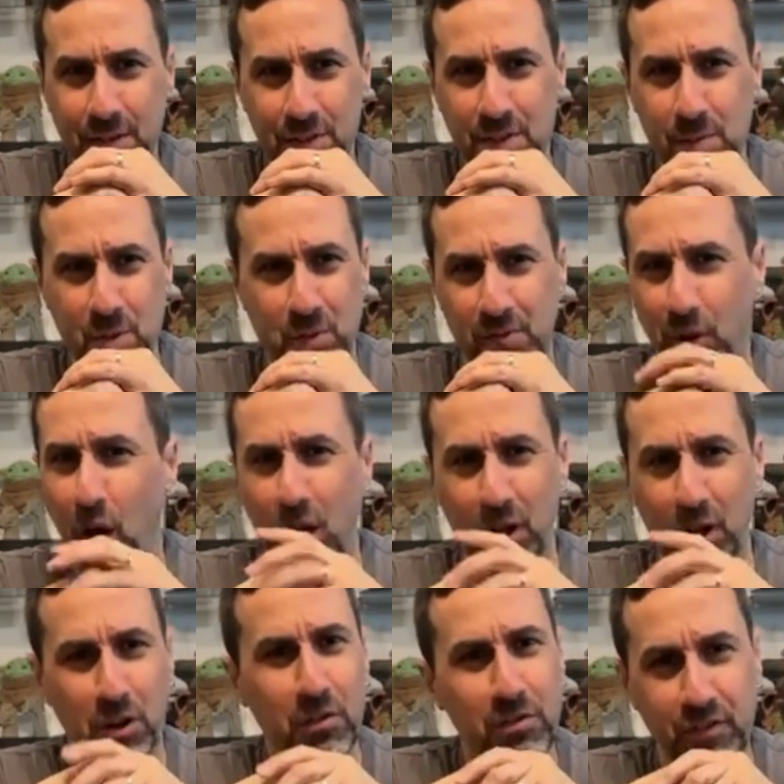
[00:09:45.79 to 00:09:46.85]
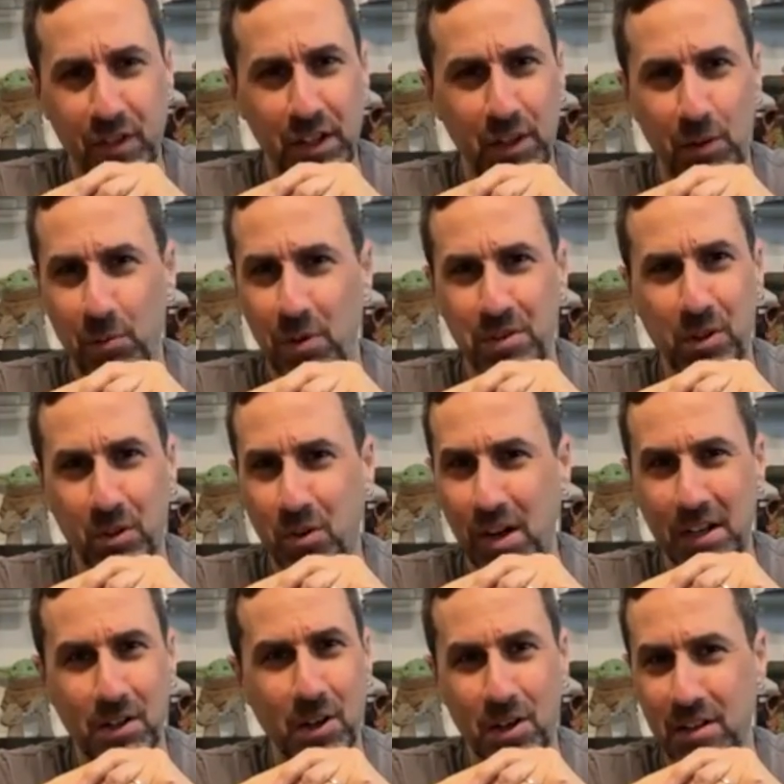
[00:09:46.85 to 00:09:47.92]
some sort of autofill with your
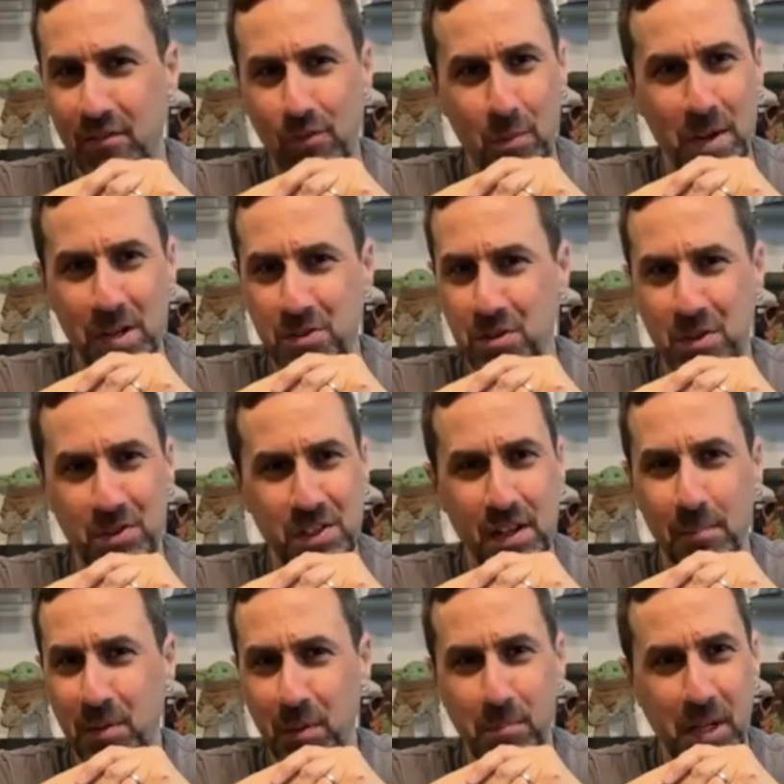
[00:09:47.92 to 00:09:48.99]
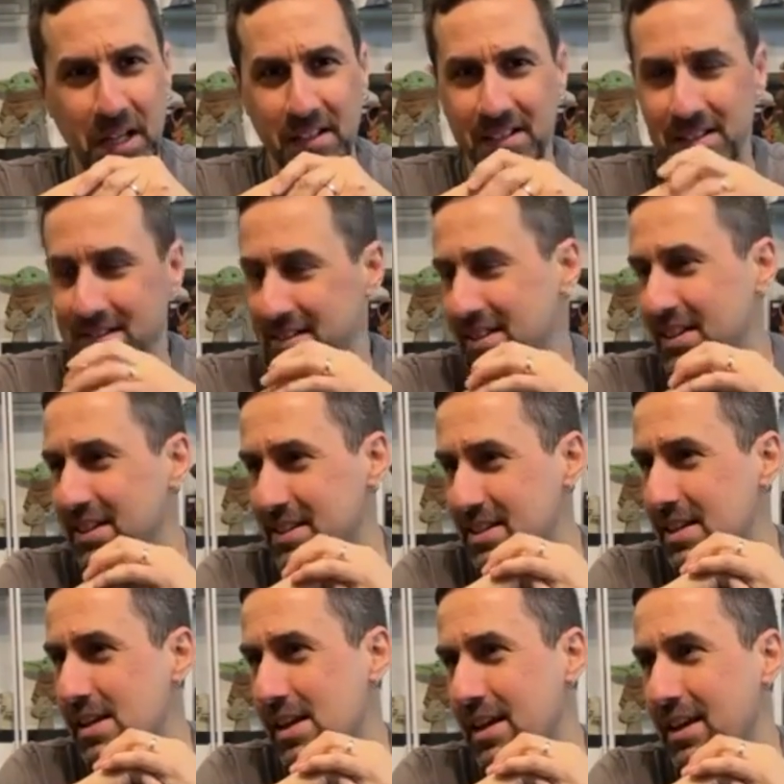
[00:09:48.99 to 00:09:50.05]
credit card information or something, because
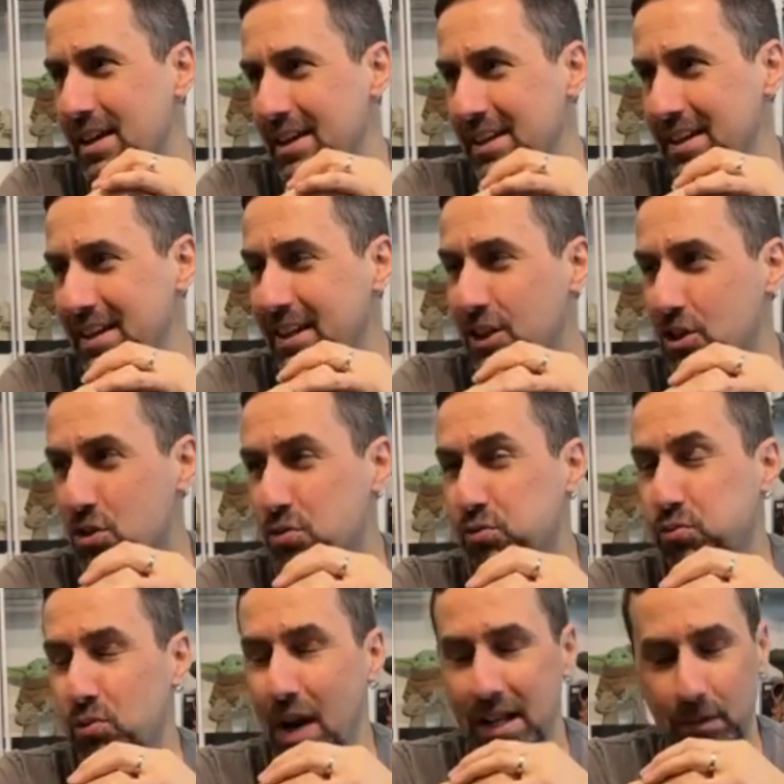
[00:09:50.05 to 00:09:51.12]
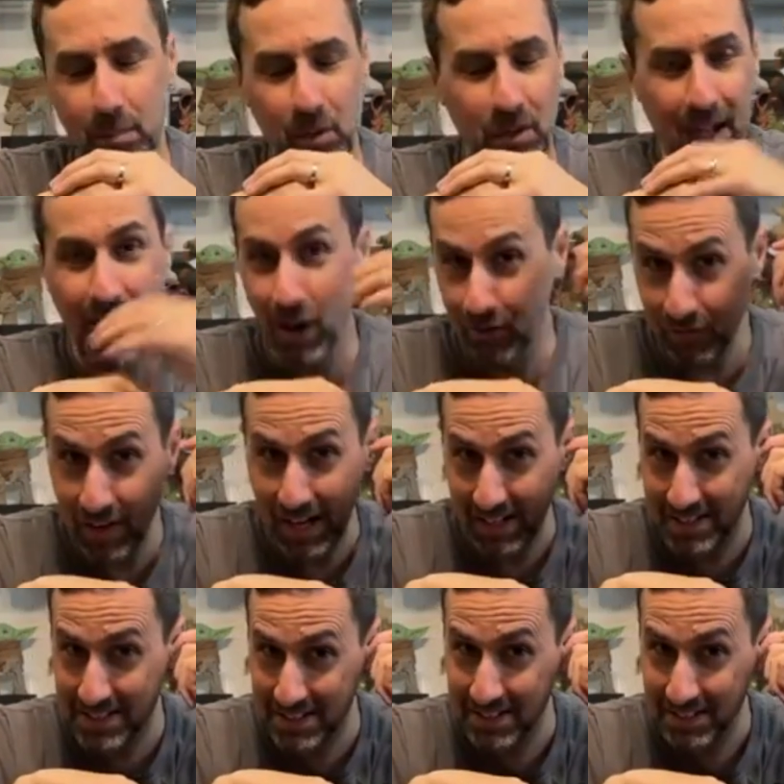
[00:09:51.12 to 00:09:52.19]
it's incredible how
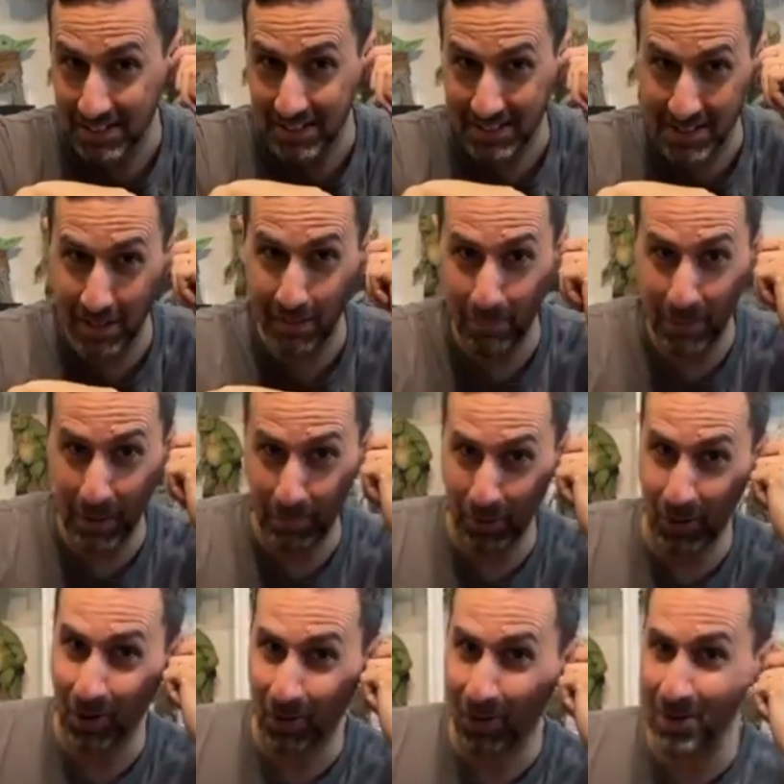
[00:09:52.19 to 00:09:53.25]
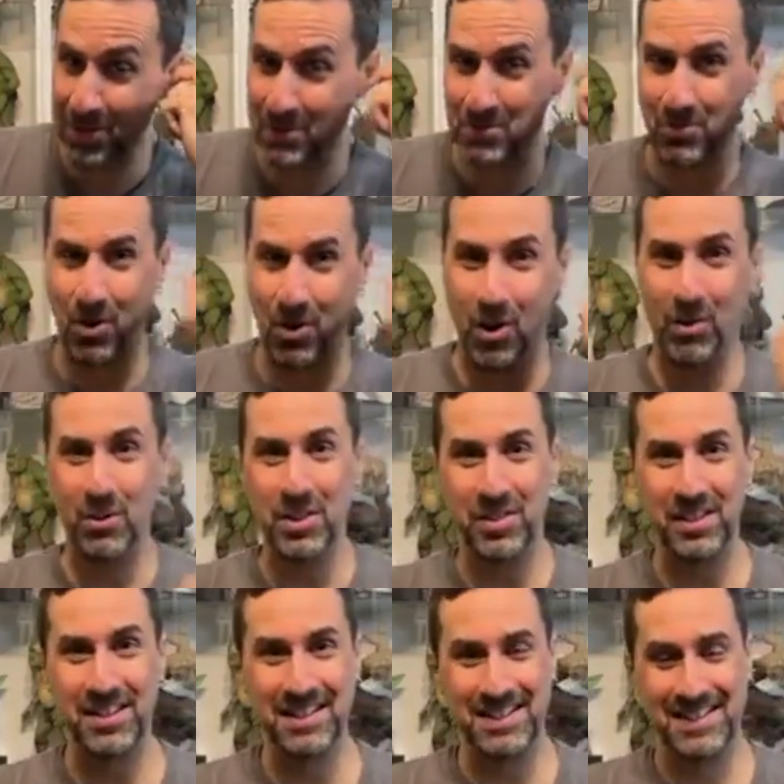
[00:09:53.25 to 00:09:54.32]
fast some people are on the draw with
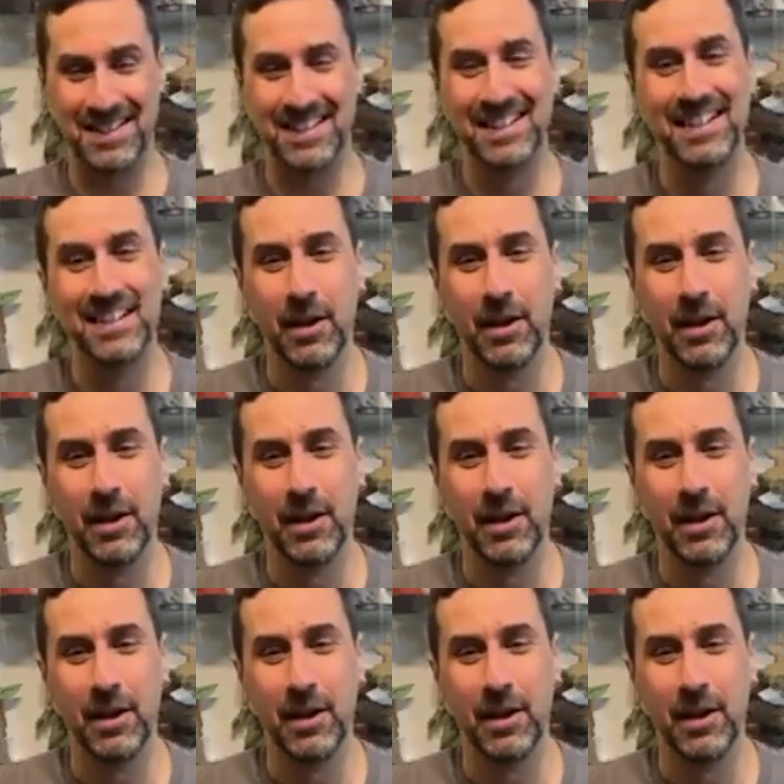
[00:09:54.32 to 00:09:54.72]
this.